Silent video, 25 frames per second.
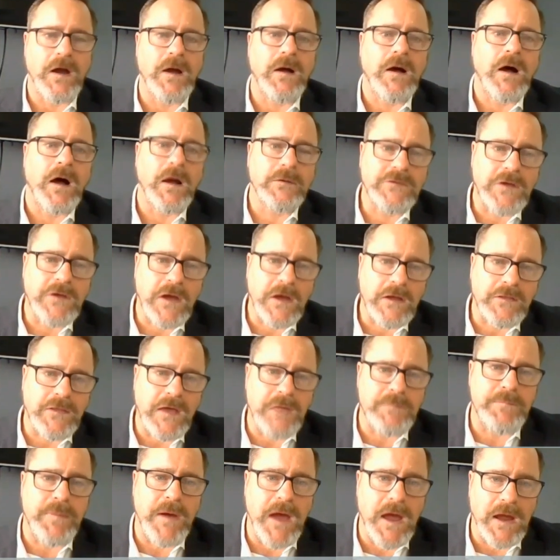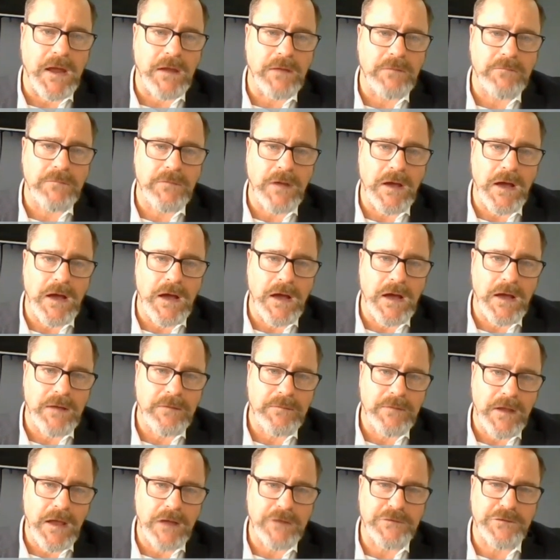So I take that back,
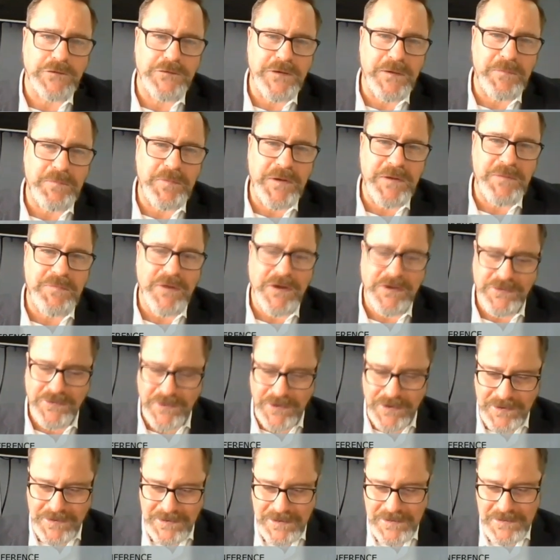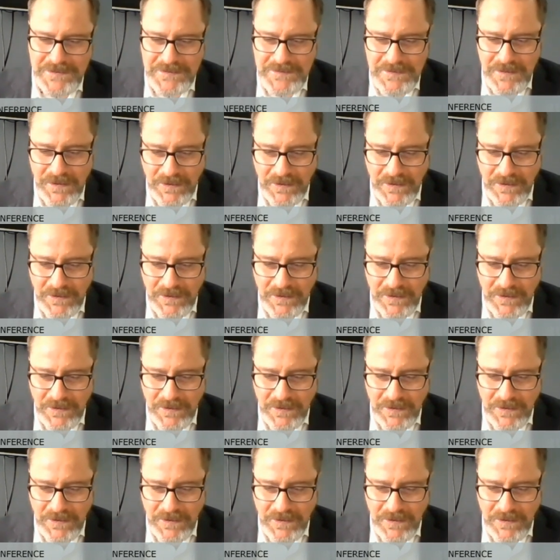Acting Deputy President.